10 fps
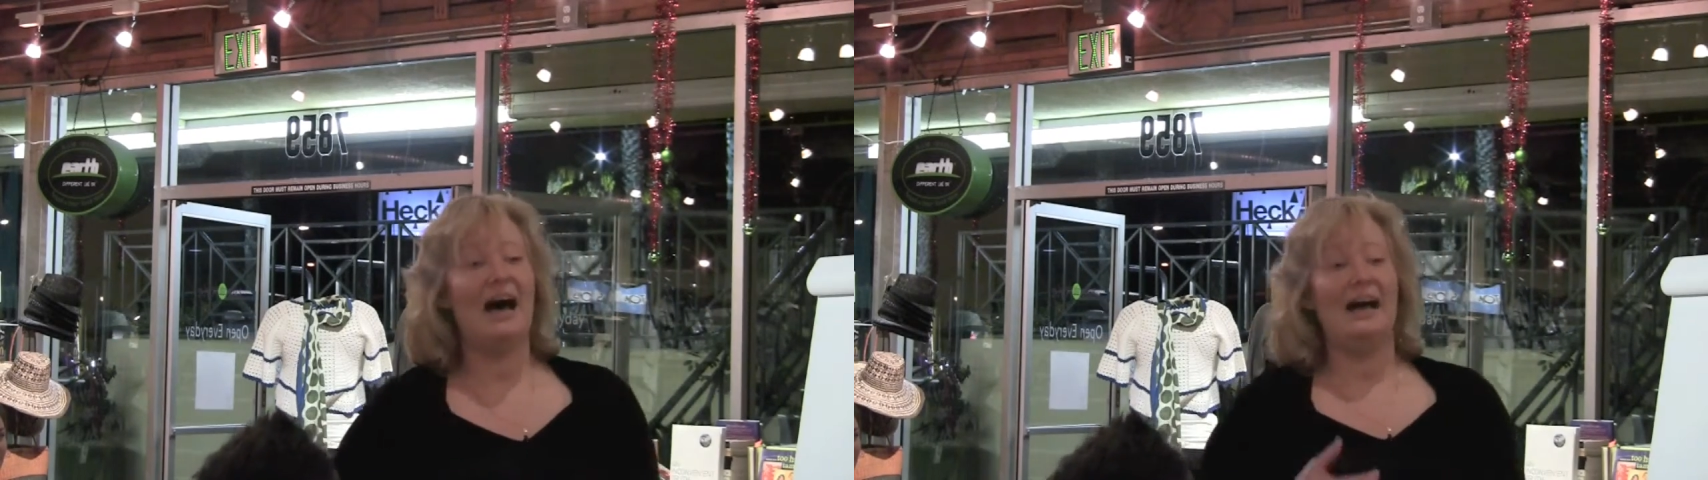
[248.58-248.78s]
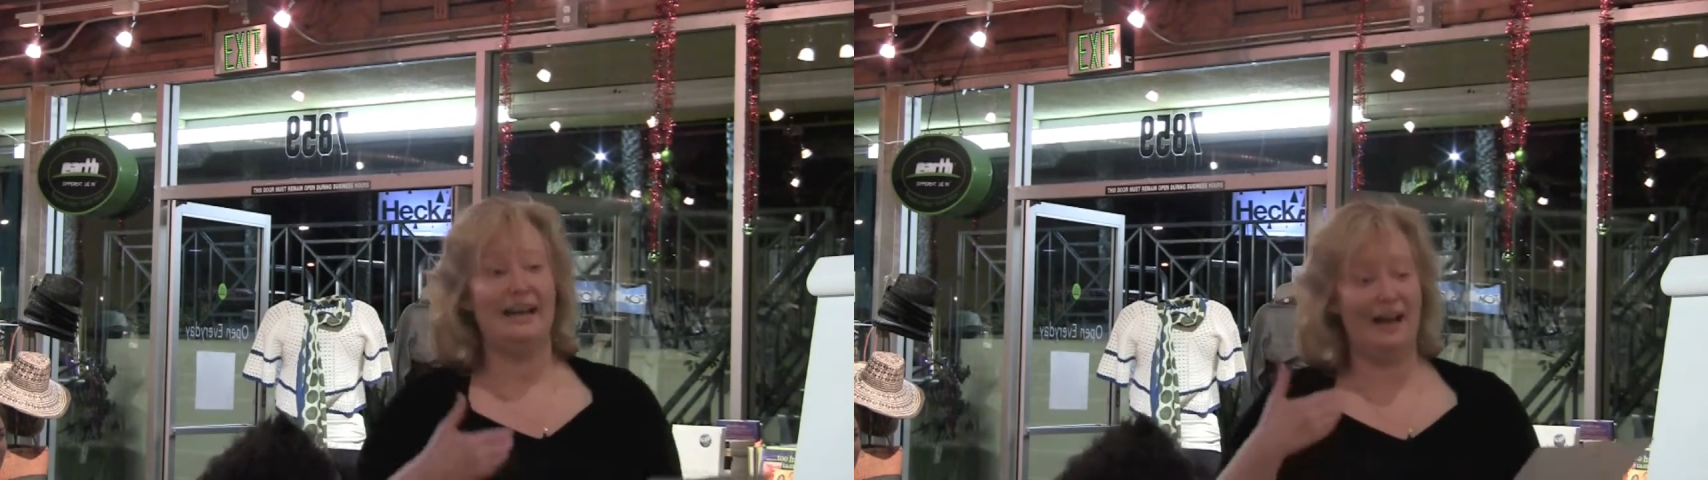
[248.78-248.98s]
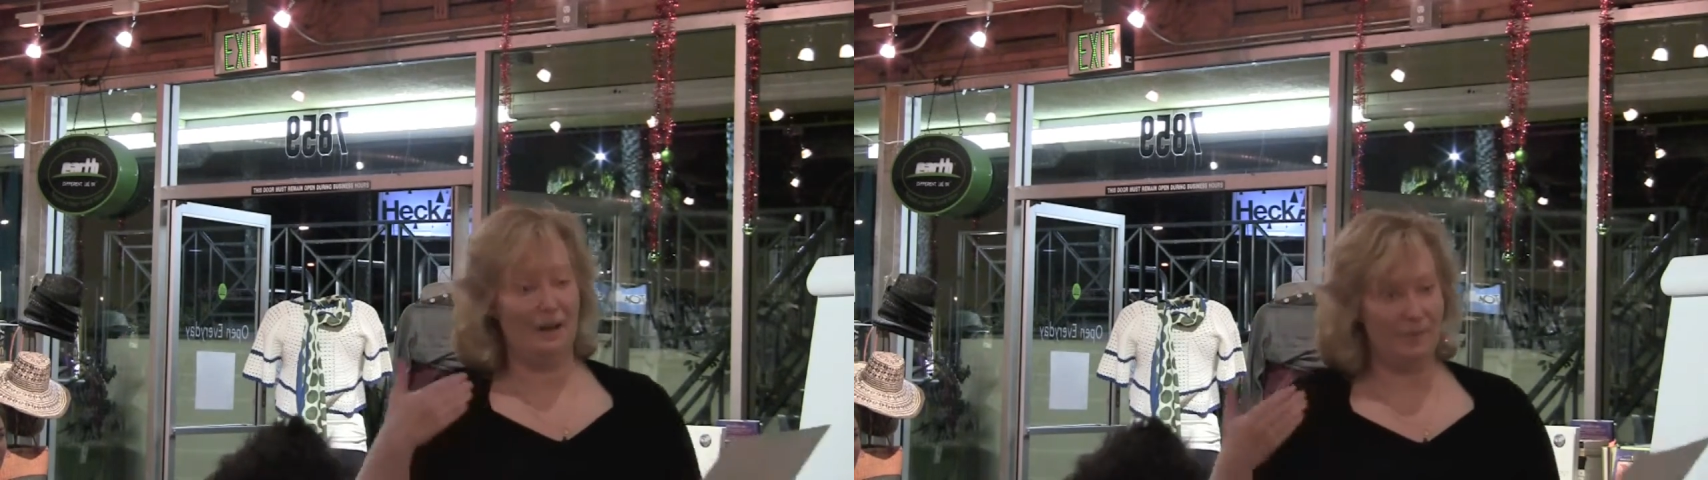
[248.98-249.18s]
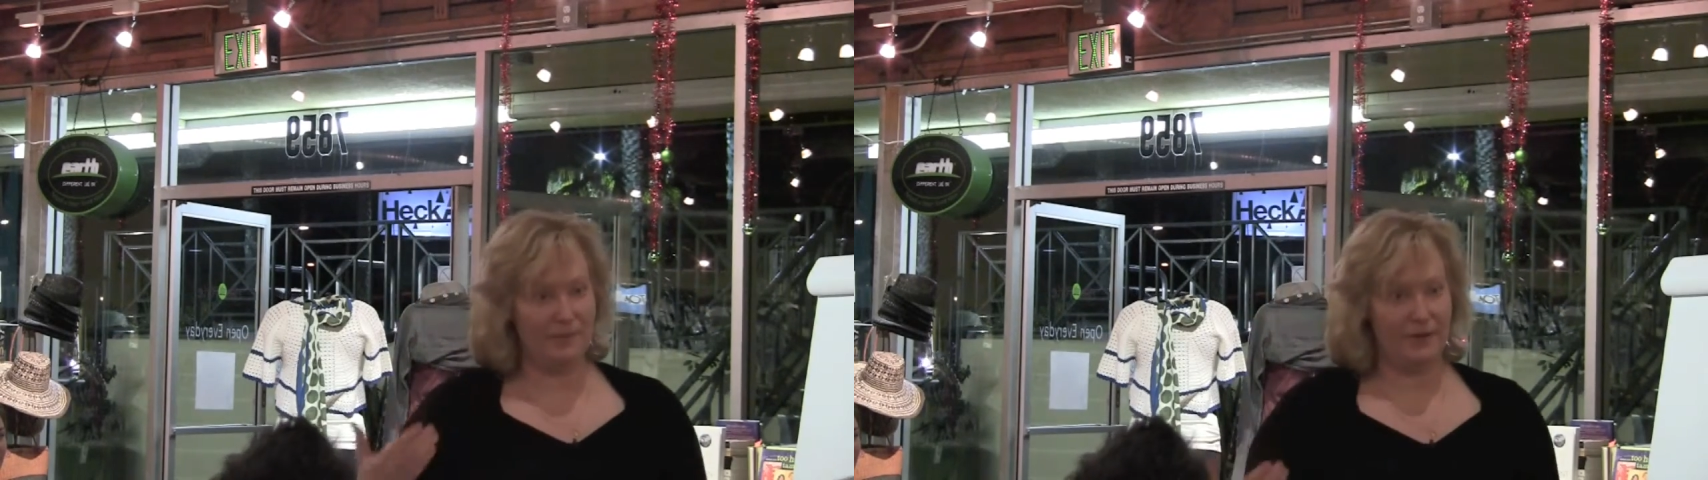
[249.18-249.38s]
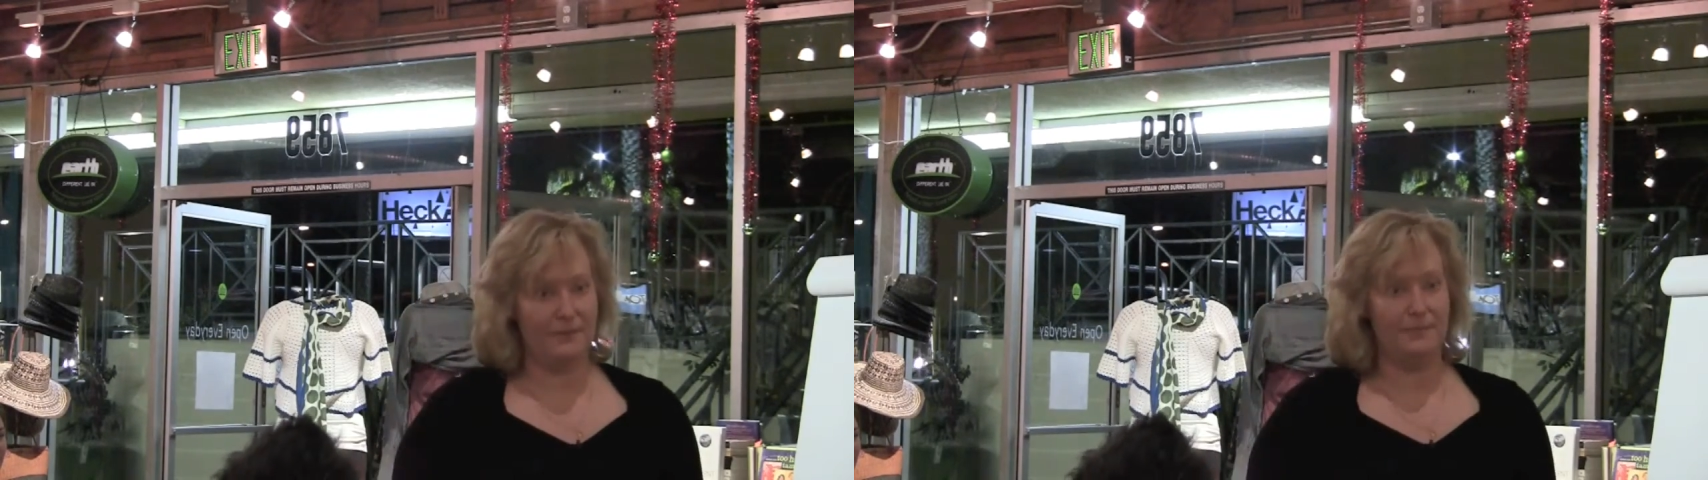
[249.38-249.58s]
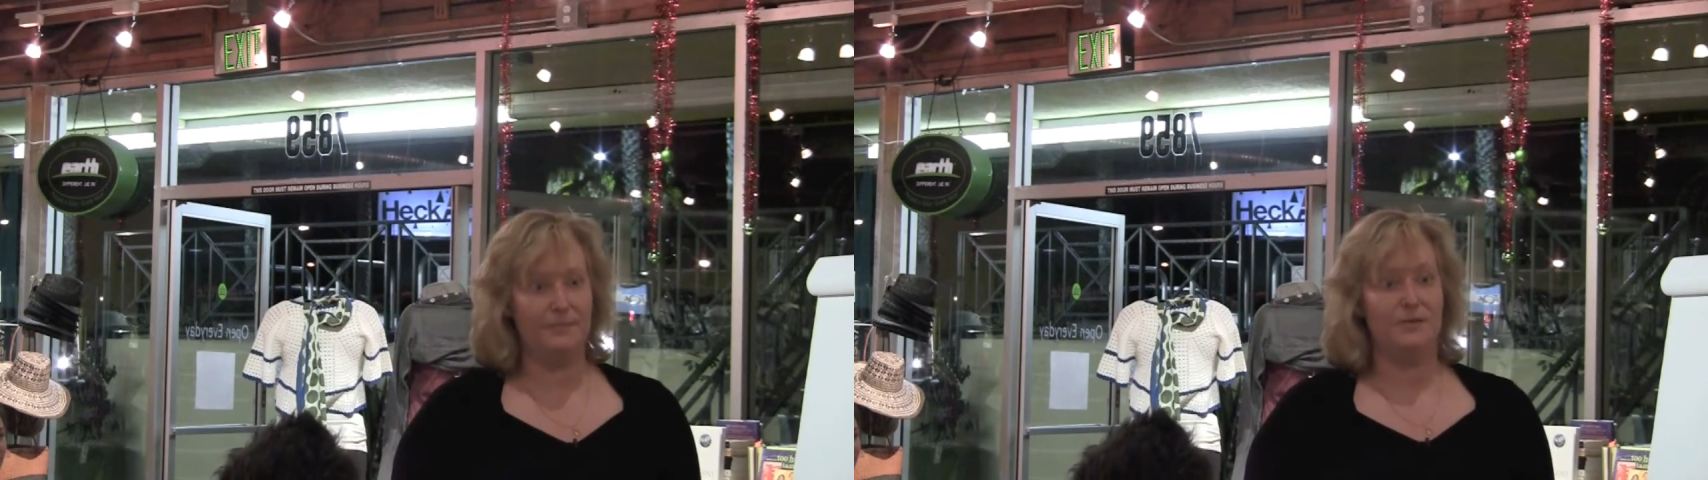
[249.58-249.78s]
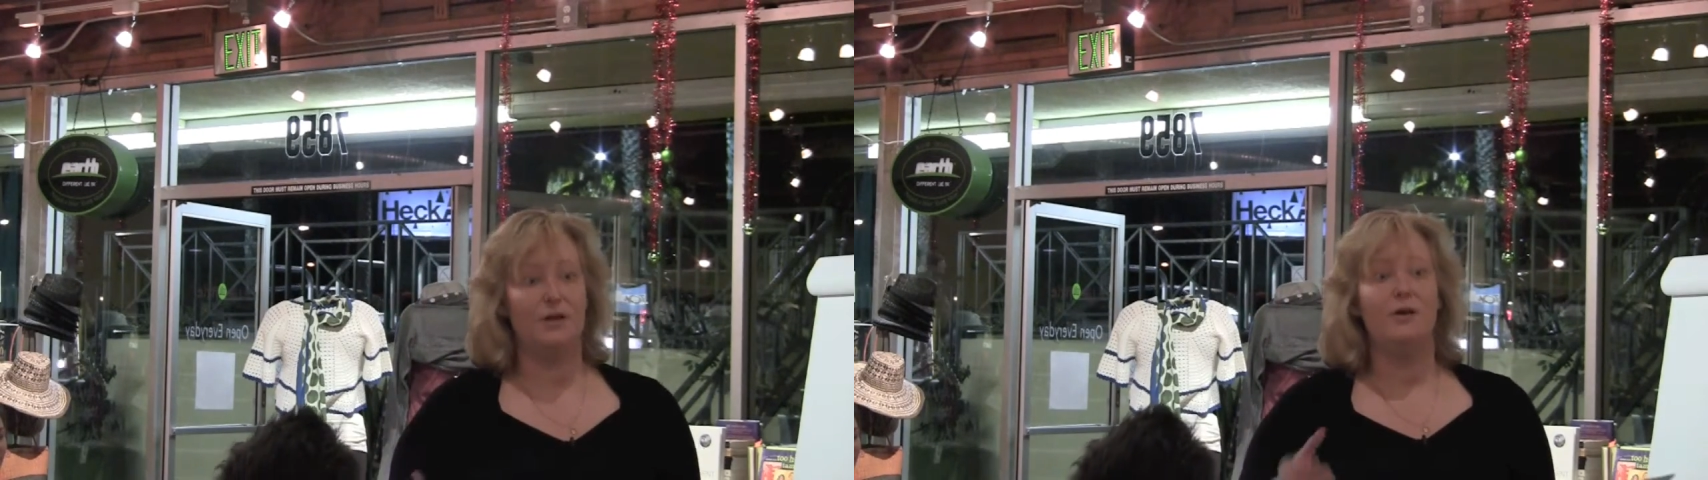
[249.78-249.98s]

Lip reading: I help them